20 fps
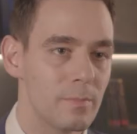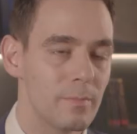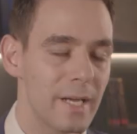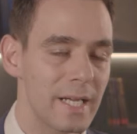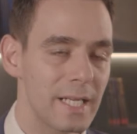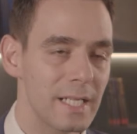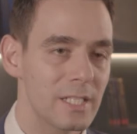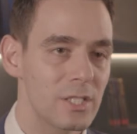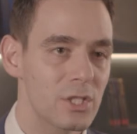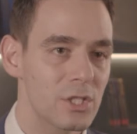
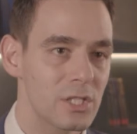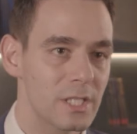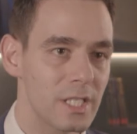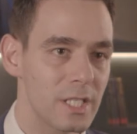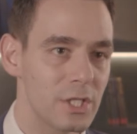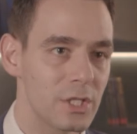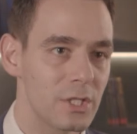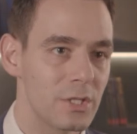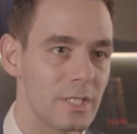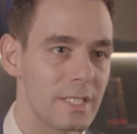Main
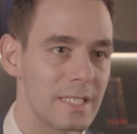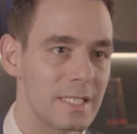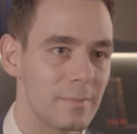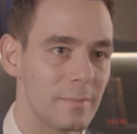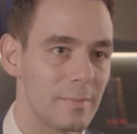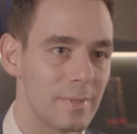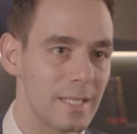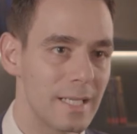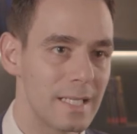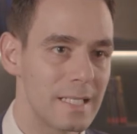legislation that's in
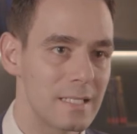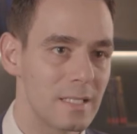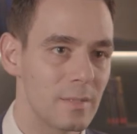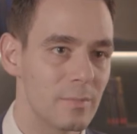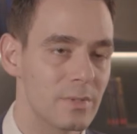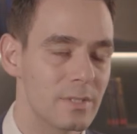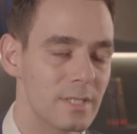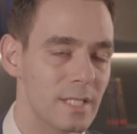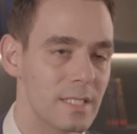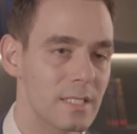place that
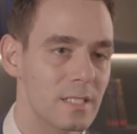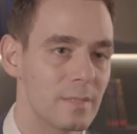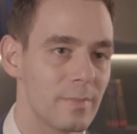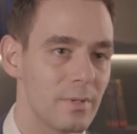protects the